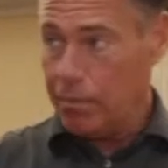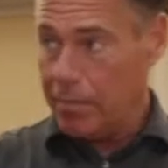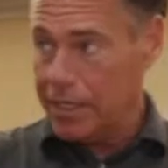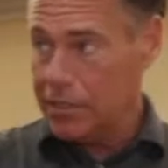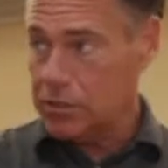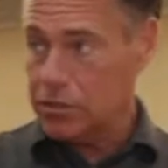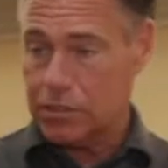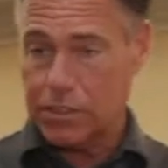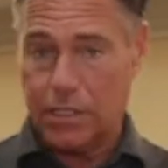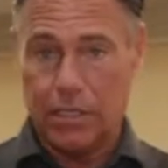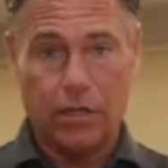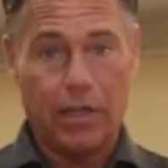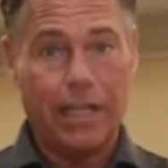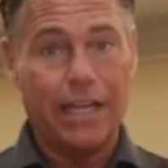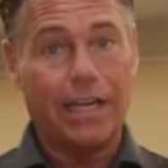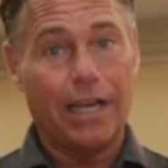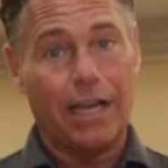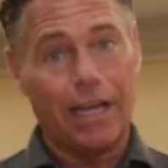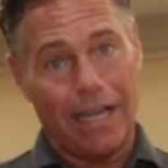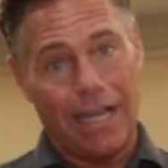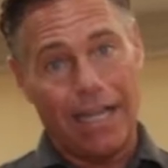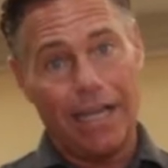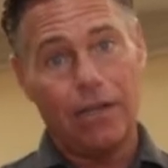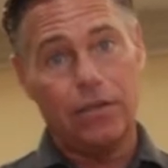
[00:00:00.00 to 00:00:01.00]
a matrix in here, it
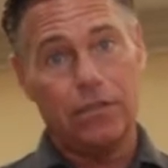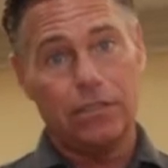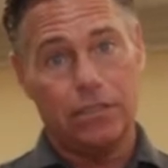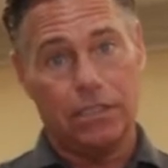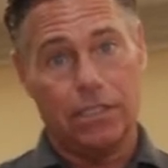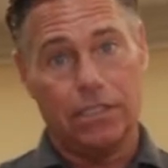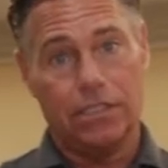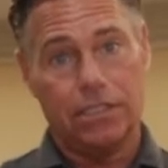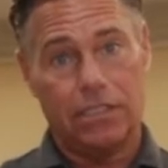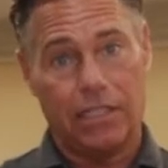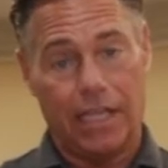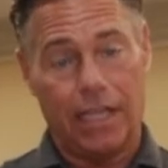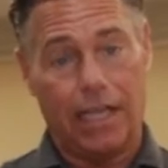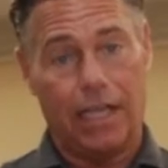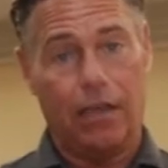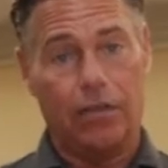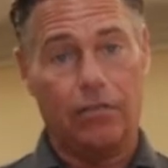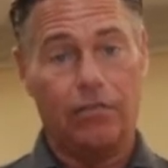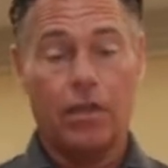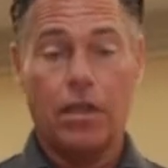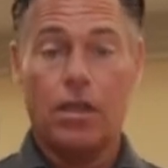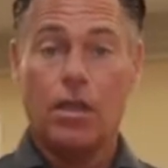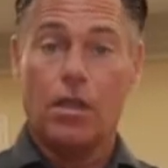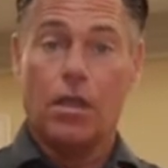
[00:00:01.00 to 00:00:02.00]
allows us to have
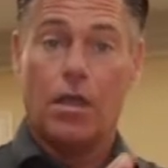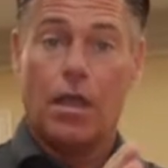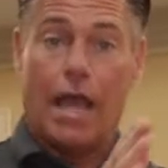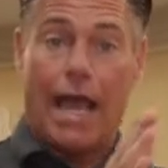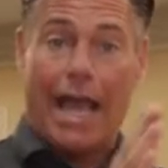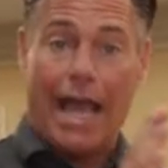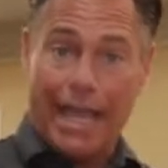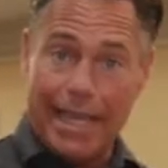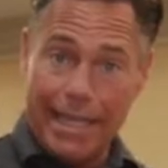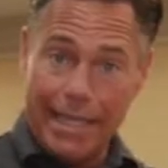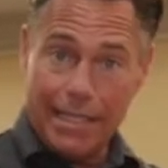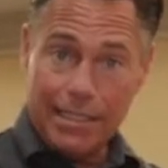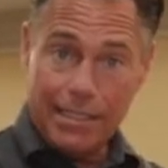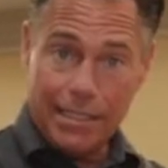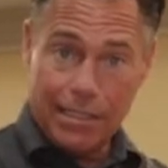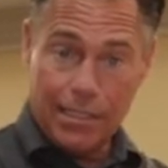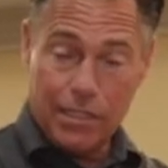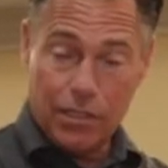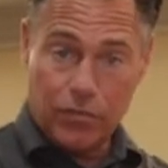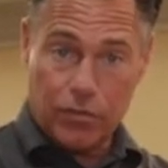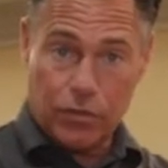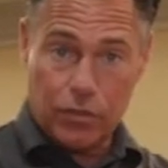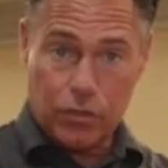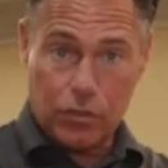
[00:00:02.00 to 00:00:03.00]
have eight
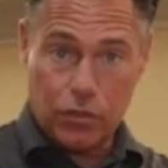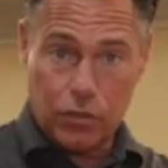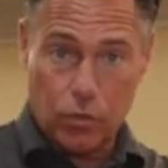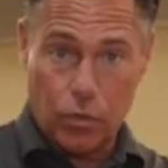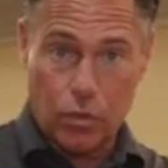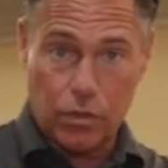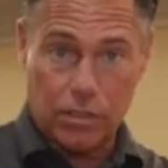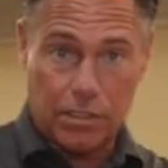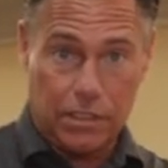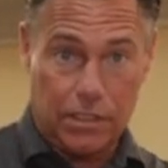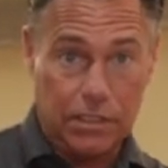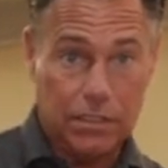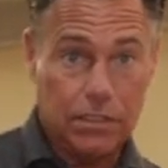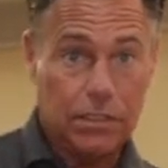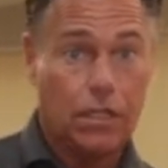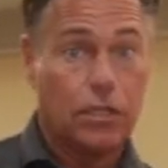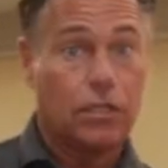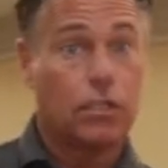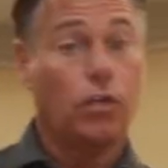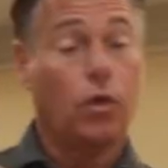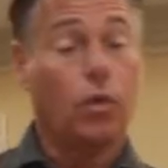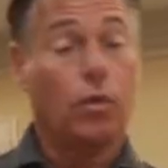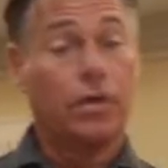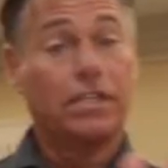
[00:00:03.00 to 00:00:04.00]
different sources
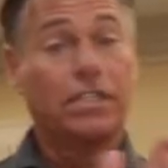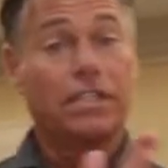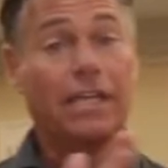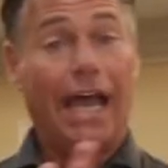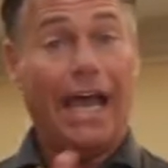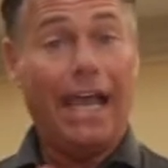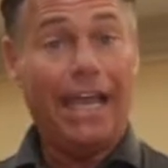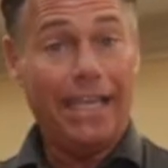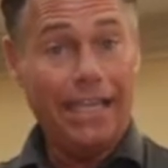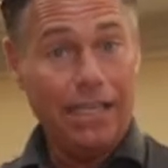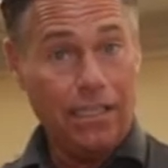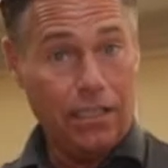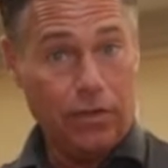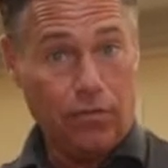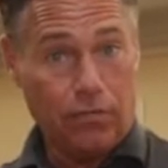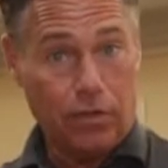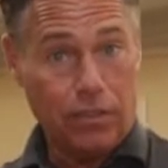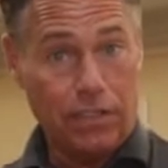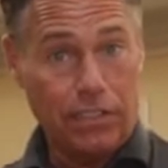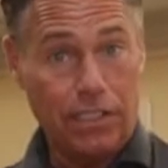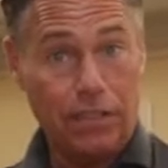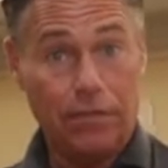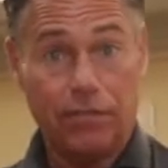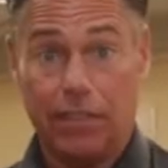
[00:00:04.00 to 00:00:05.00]
going to eight
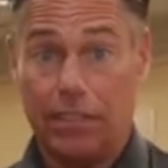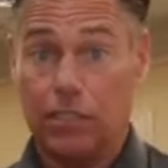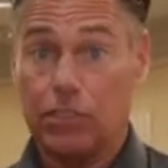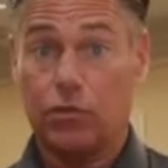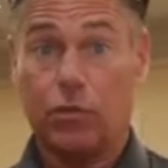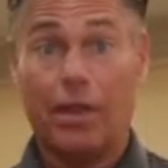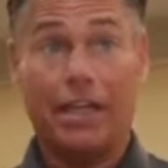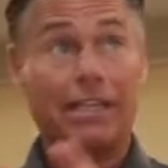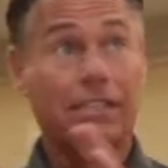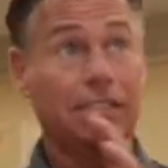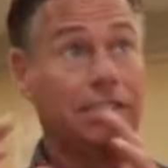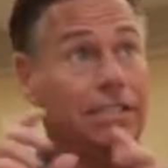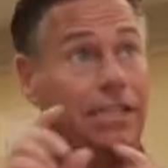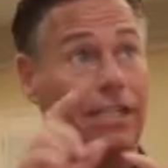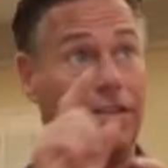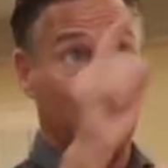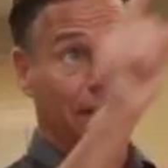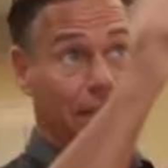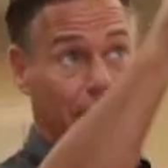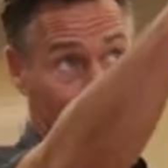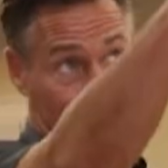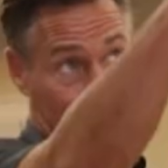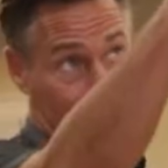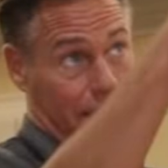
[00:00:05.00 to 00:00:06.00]
different TVs. So I can
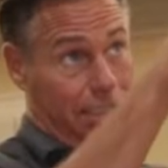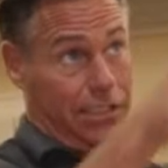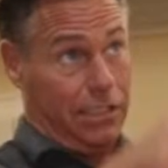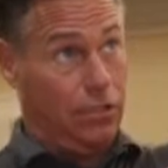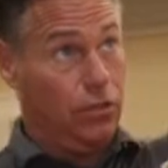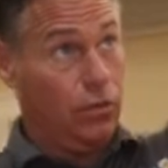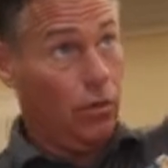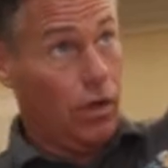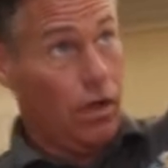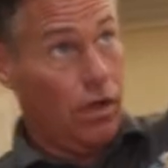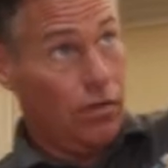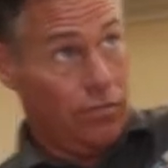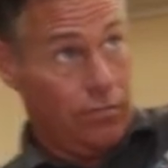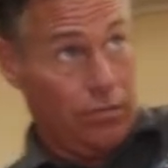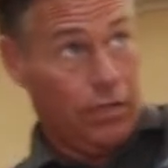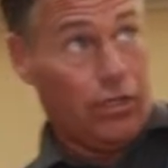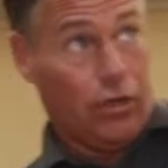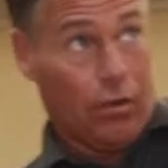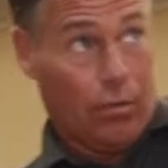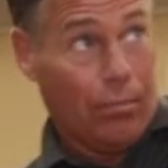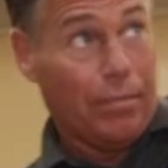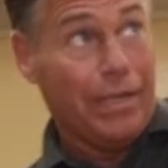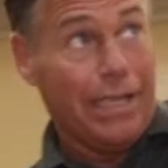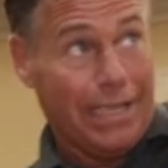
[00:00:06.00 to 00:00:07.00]
send this signal of
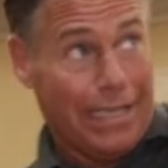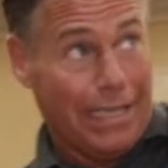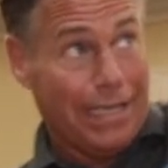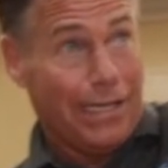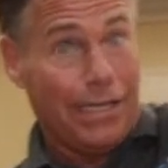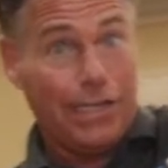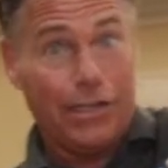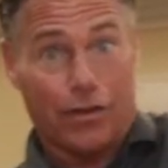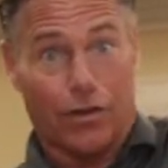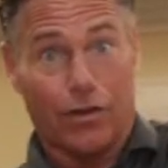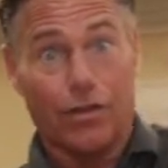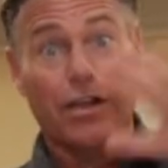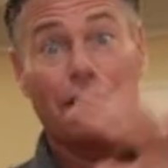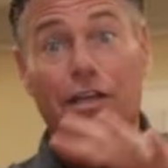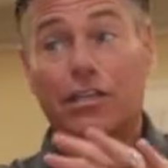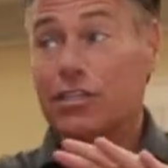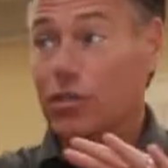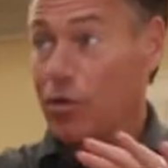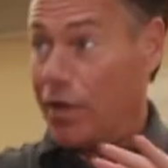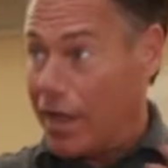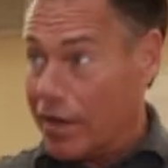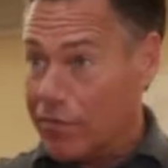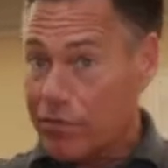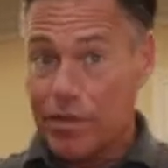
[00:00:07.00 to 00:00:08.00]
you know me in here
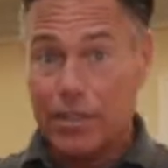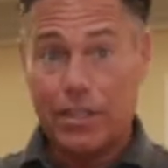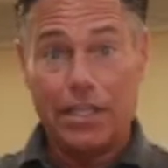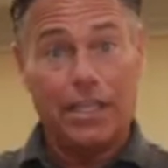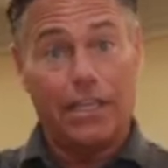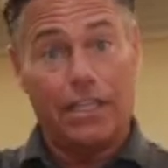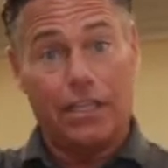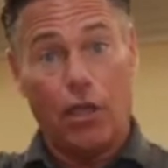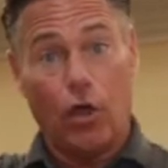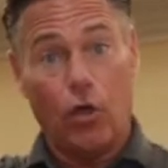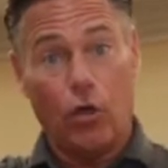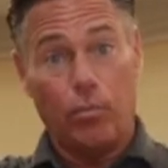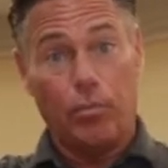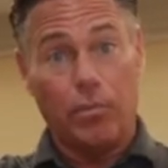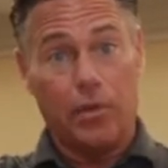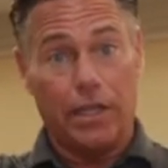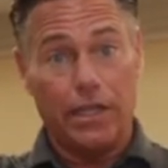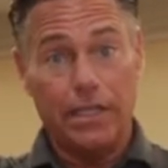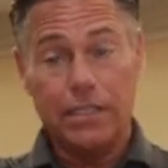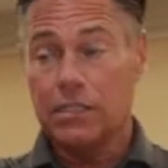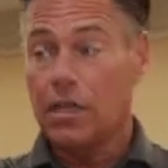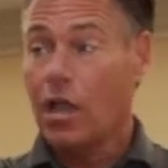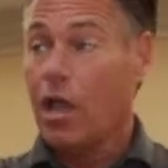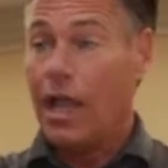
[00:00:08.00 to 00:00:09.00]
to everything in the whole
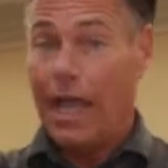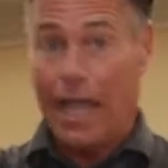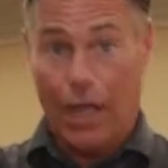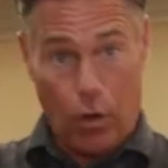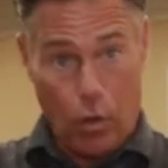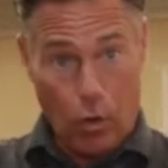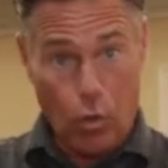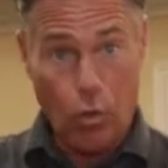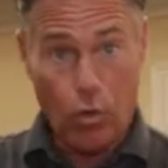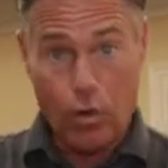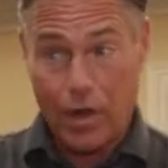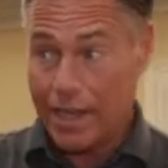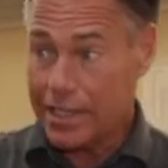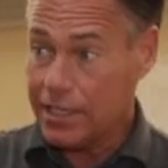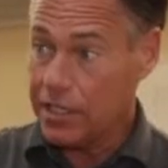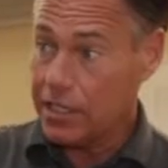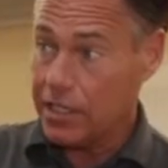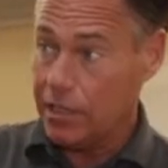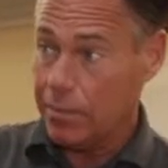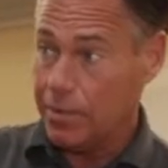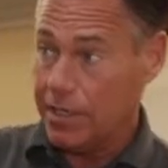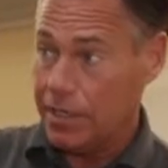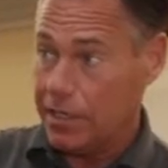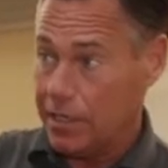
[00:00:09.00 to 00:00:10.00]
place, or I
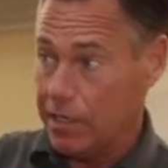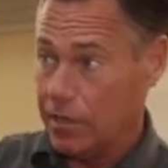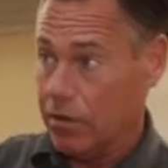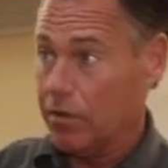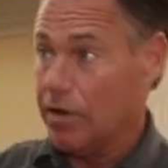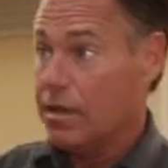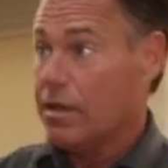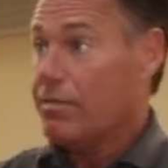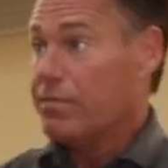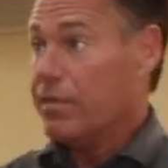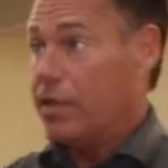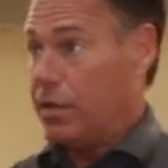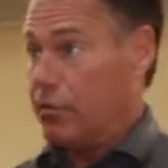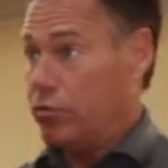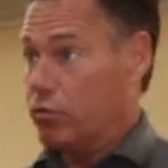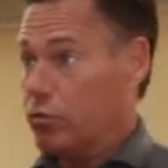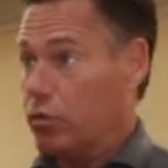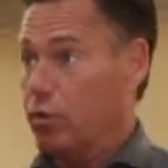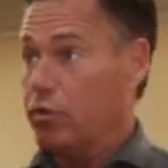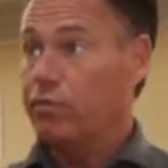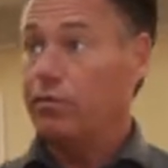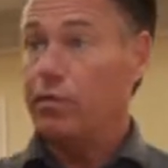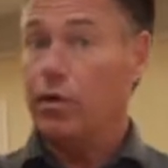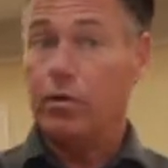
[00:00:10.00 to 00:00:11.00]
can come in here and
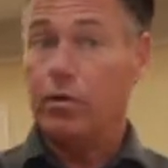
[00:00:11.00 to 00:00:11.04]
throw